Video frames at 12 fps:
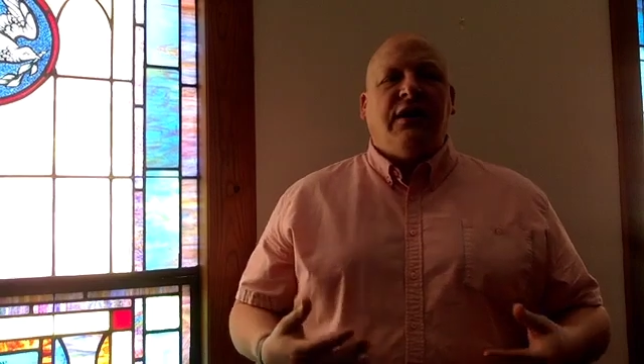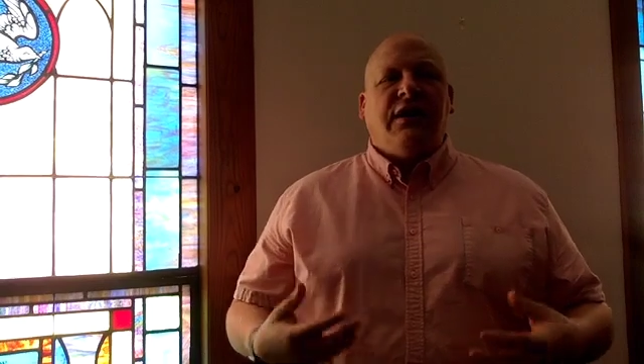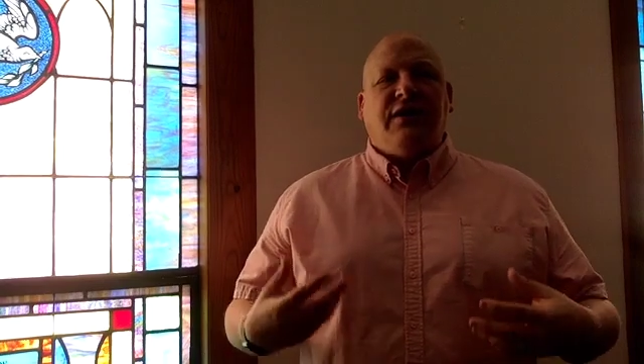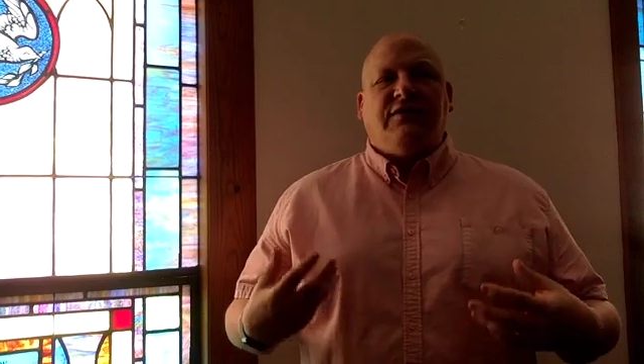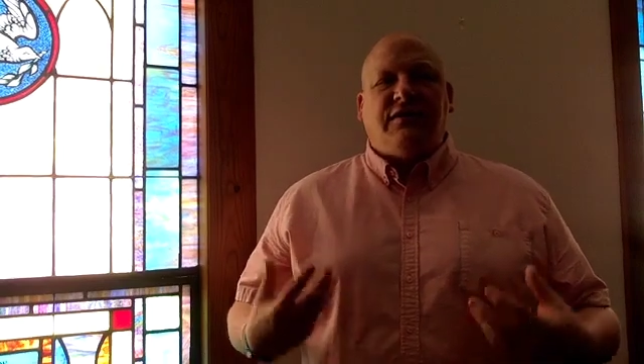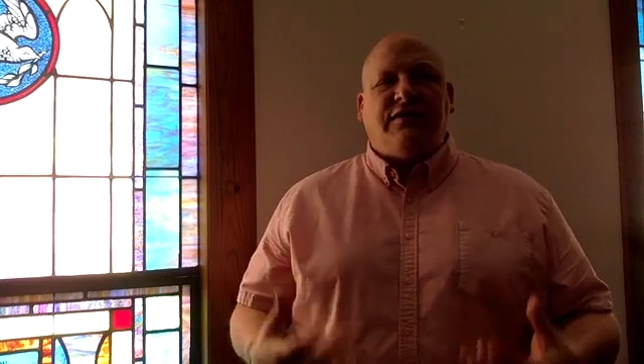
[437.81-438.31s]

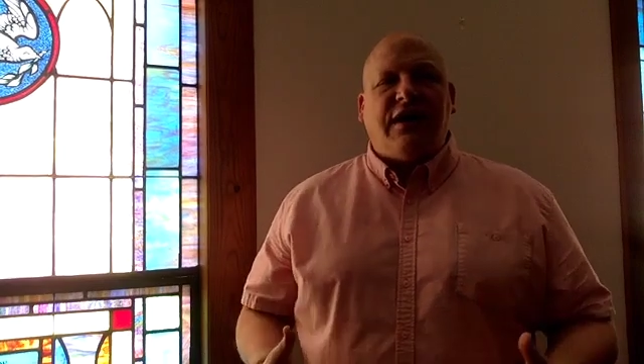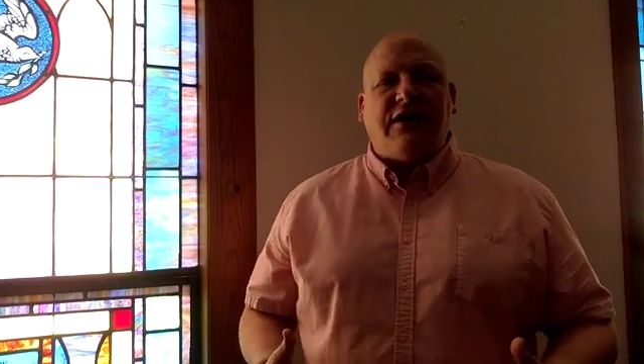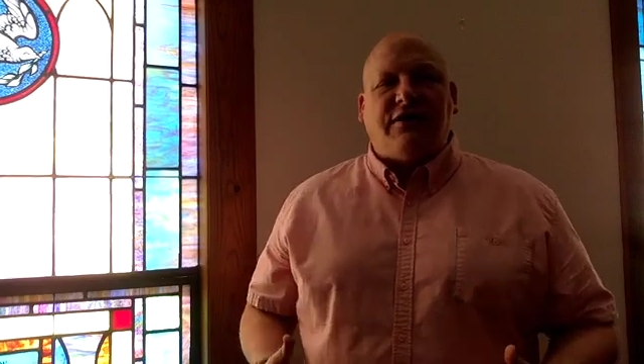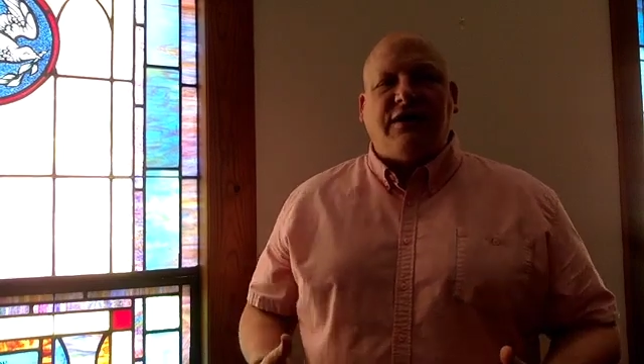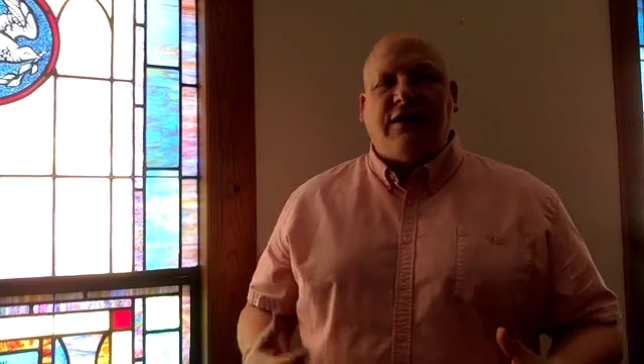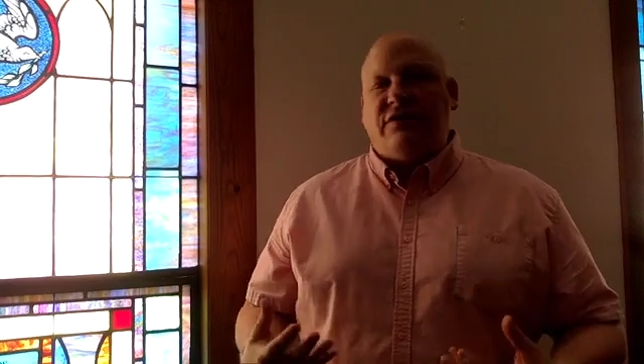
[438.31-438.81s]
his
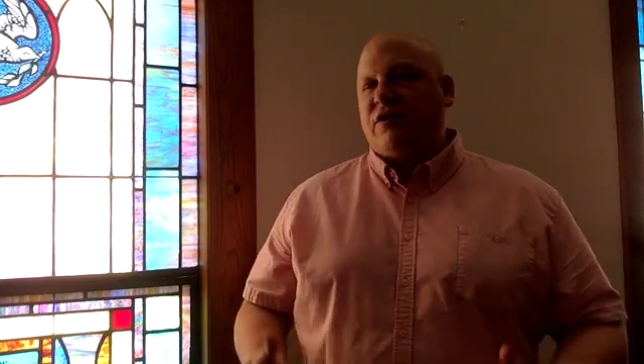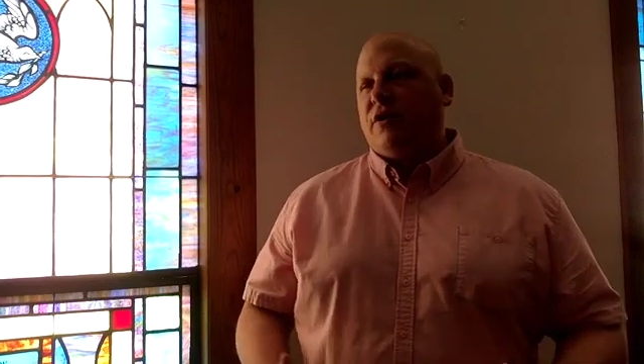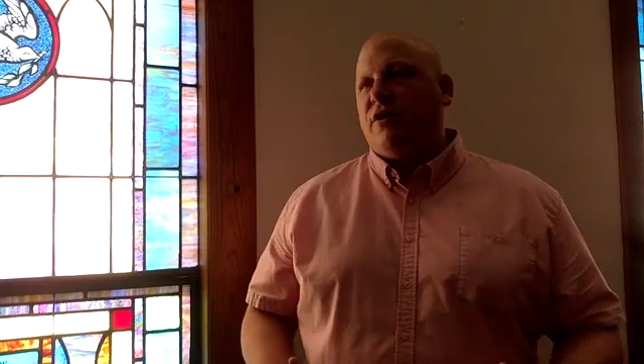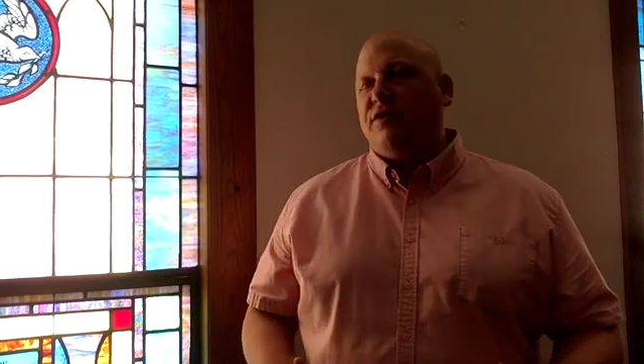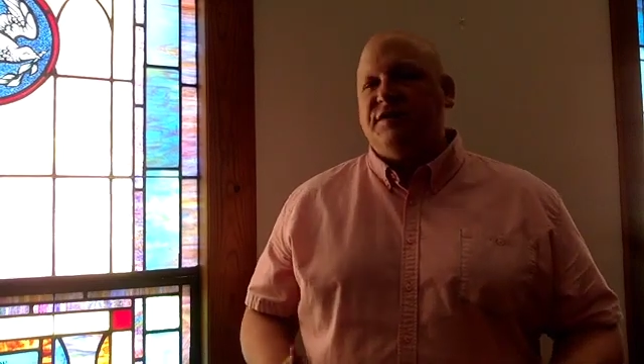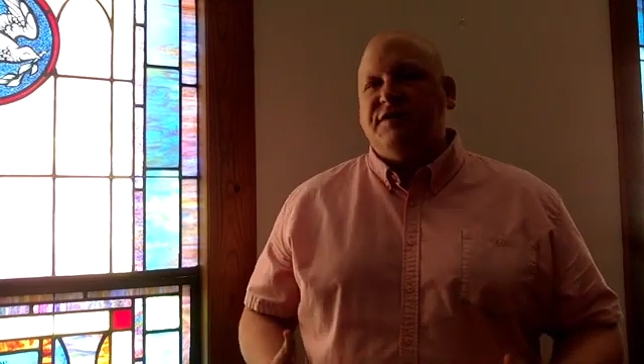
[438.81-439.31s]
integrity, his
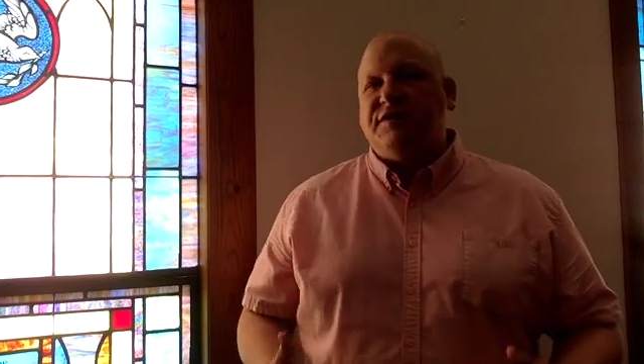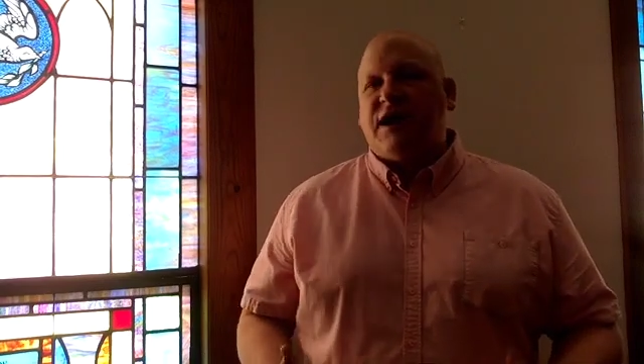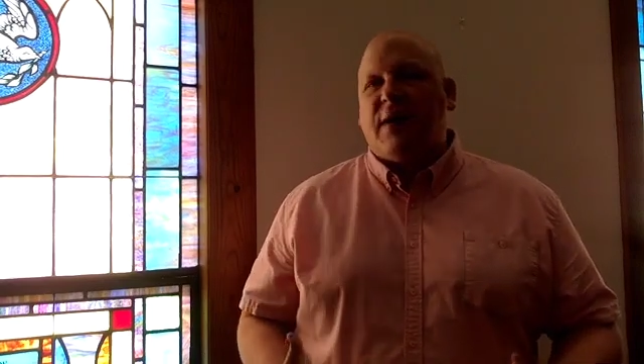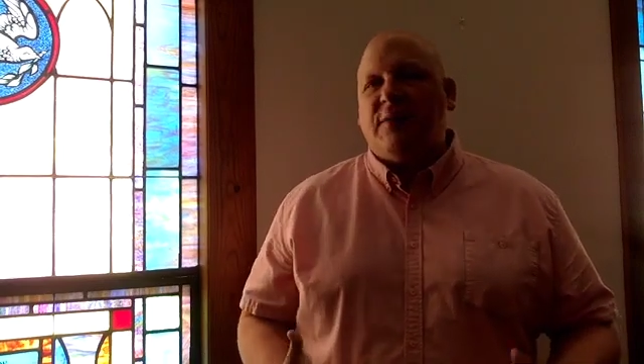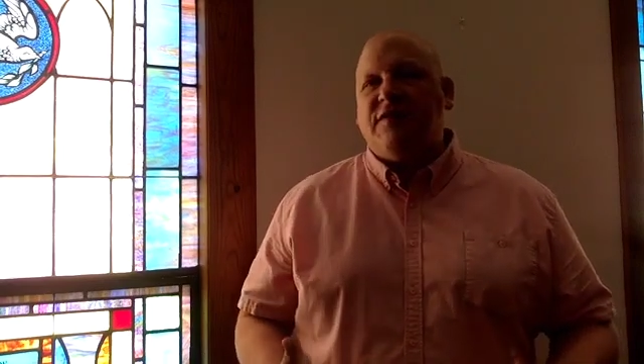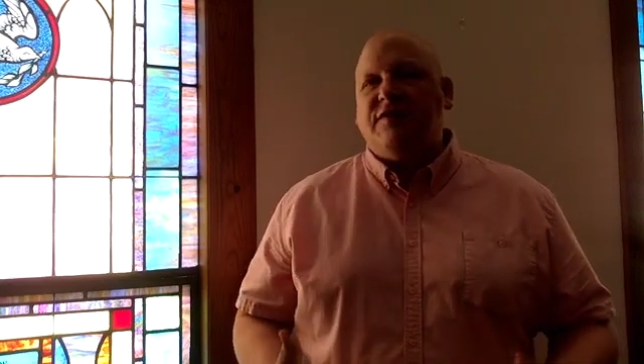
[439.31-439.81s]
courage, and his
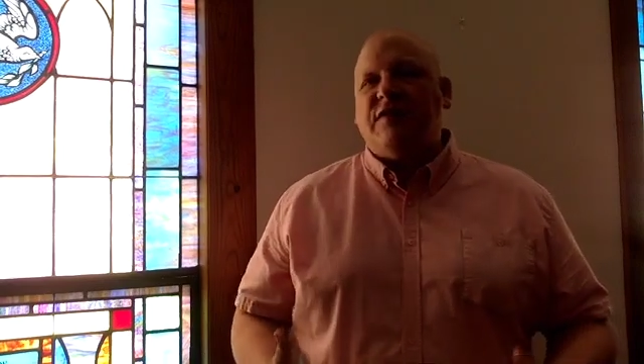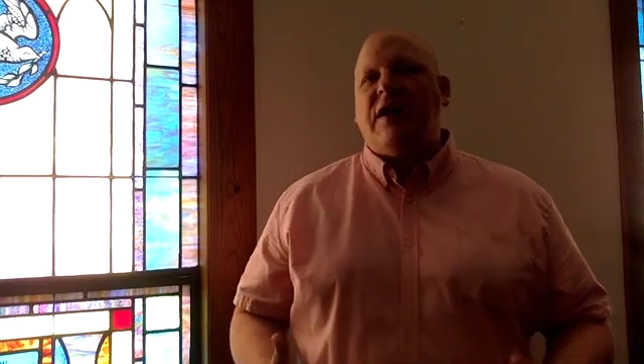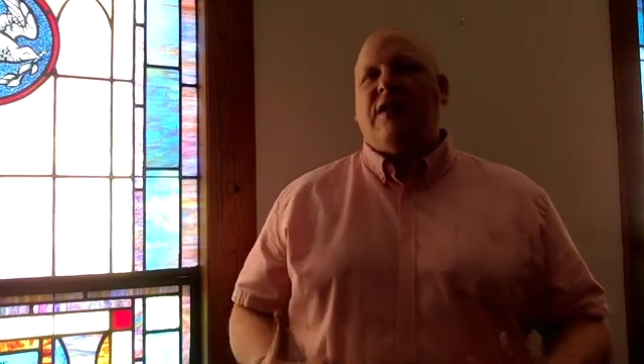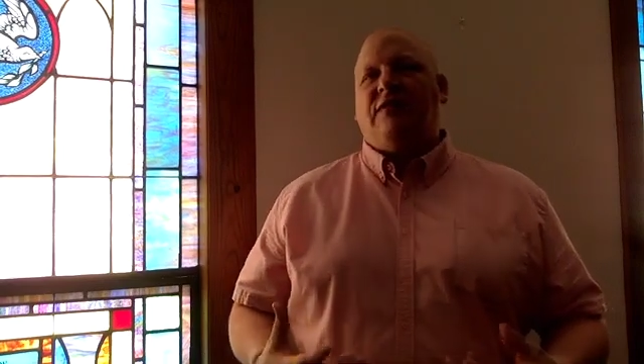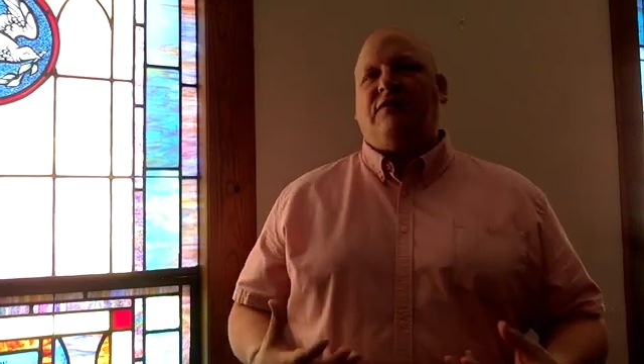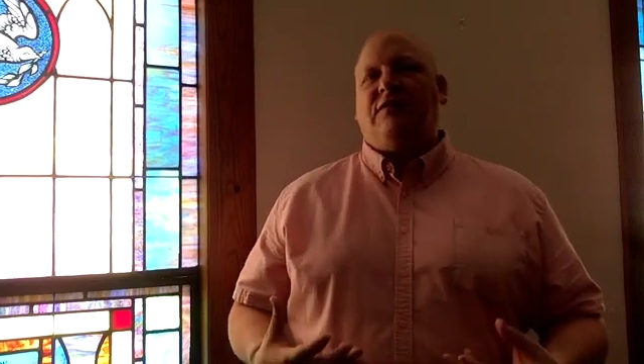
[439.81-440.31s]
common
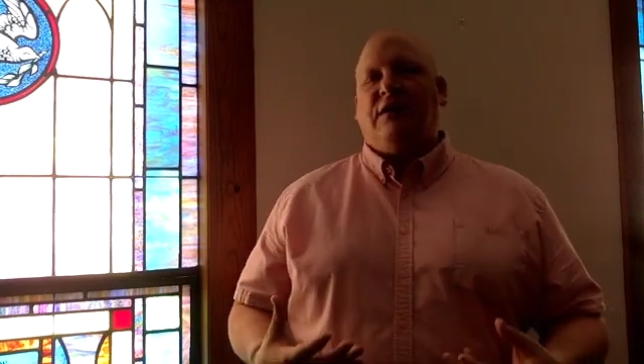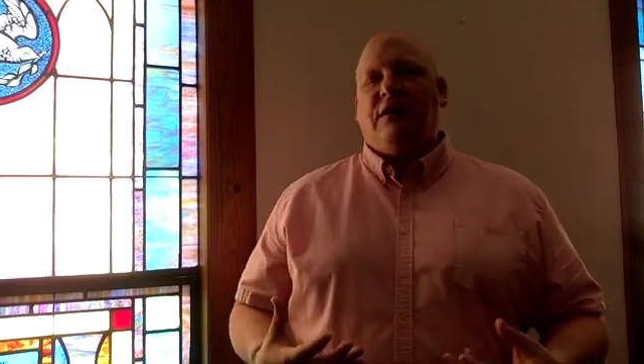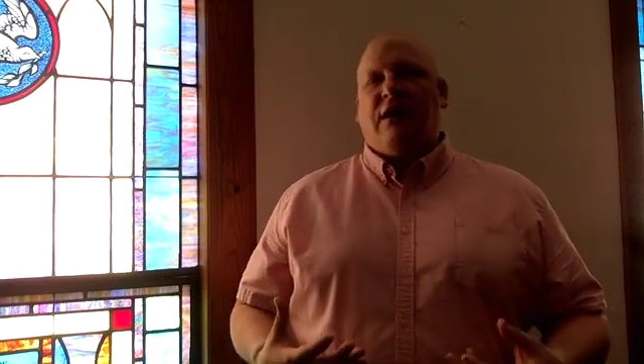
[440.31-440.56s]
sense.